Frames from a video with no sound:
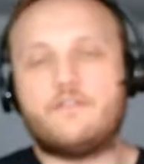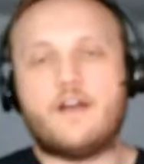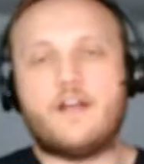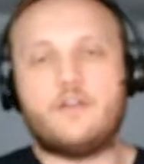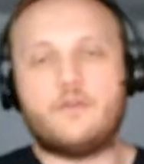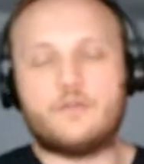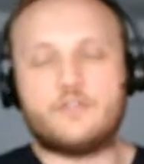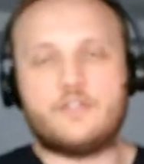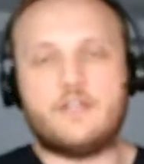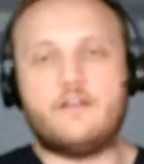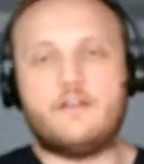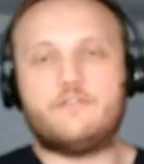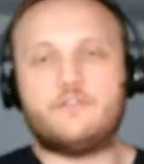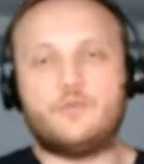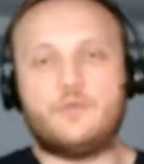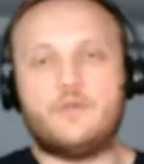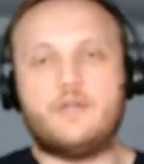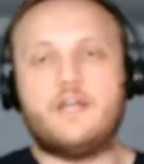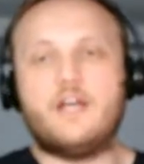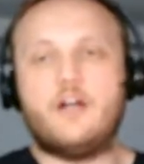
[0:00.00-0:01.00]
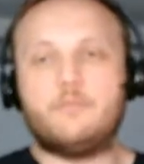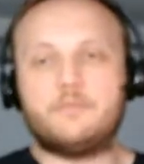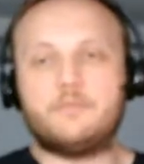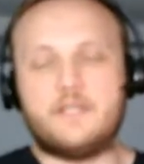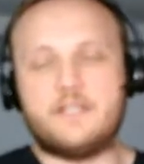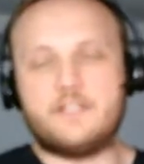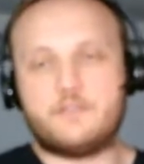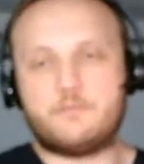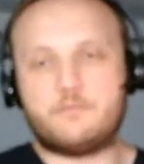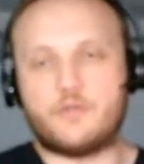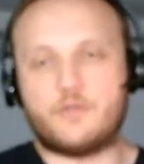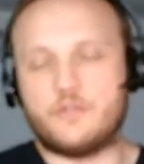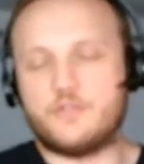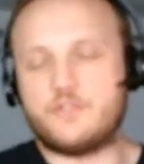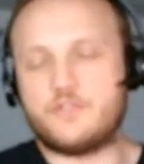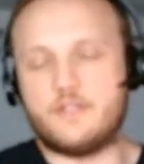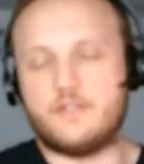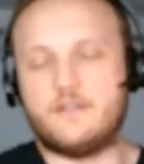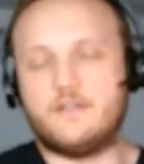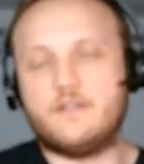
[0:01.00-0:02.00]
yourself to a help desk
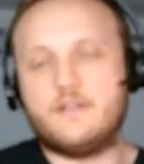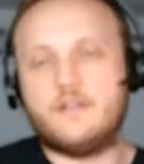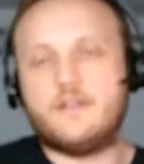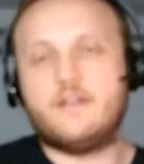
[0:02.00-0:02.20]
person